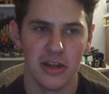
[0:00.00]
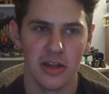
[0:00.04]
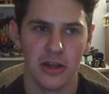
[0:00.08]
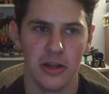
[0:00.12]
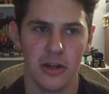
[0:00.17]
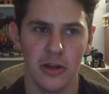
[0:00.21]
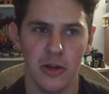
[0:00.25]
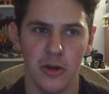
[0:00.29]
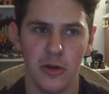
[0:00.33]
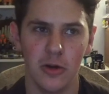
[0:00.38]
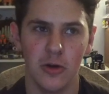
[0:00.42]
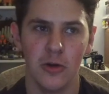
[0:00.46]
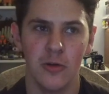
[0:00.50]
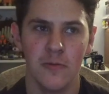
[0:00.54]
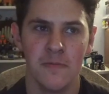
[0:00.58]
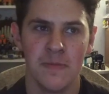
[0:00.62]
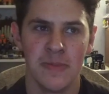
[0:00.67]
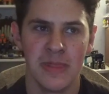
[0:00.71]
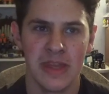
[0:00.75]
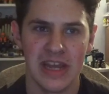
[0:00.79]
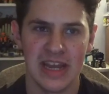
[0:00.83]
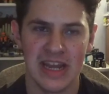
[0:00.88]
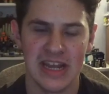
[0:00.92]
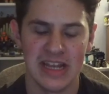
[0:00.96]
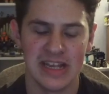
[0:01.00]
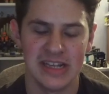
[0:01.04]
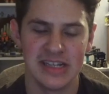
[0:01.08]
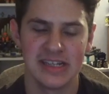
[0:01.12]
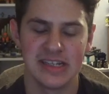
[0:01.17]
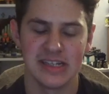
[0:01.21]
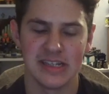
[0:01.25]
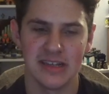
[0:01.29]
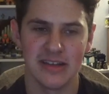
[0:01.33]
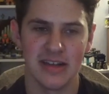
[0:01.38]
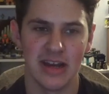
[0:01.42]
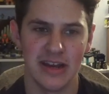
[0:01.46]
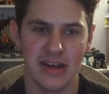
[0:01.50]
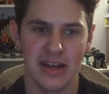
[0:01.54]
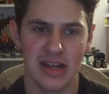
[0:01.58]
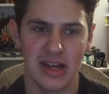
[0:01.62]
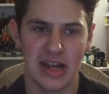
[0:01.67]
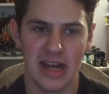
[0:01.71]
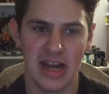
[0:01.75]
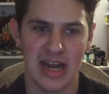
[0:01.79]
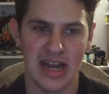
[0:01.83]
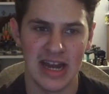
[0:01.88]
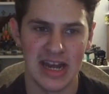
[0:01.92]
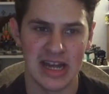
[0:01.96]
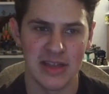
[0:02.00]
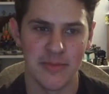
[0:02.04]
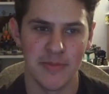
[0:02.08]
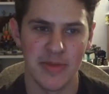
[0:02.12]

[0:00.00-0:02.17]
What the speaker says: who is in